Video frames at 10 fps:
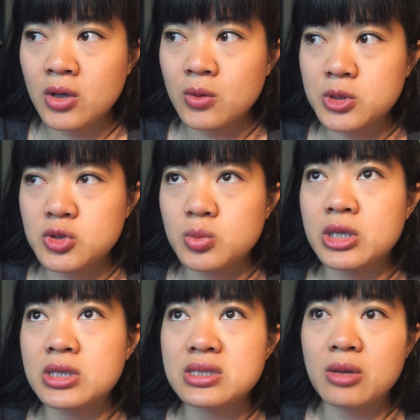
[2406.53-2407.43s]
which
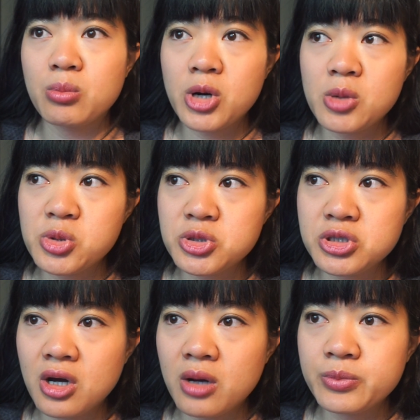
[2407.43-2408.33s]
means that
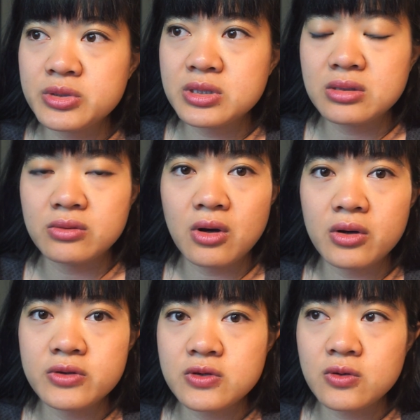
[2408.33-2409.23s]
barbershops,
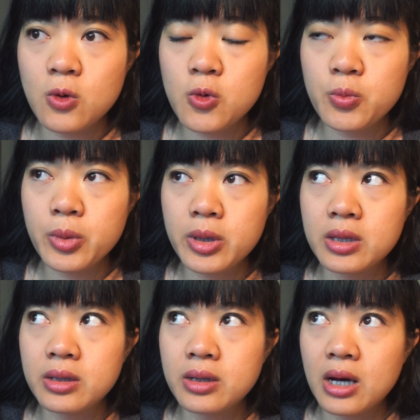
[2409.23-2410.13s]
salons are
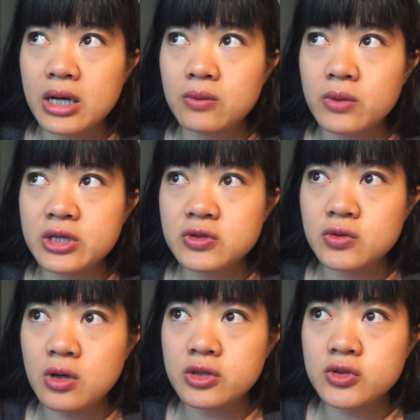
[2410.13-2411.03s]
open,
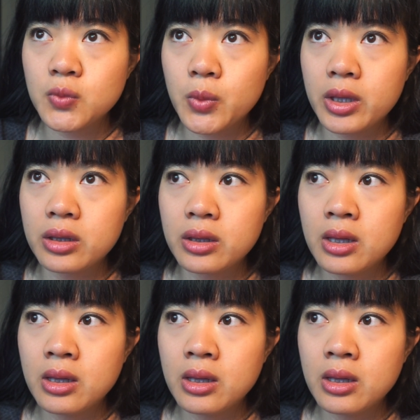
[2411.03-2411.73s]
restaurants with